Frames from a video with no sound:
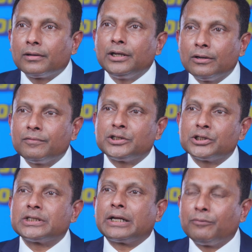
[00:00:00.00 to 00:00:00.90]

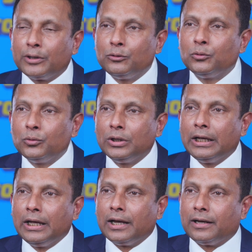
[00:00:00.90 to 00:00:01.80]
innovations that we do
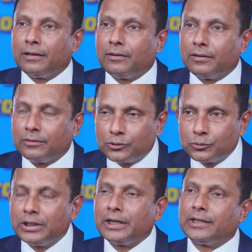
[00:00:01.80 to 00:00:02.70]
to
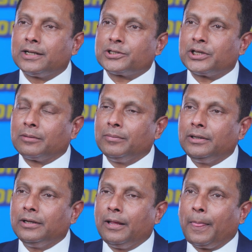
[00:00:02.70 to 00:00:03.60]
the retail segment,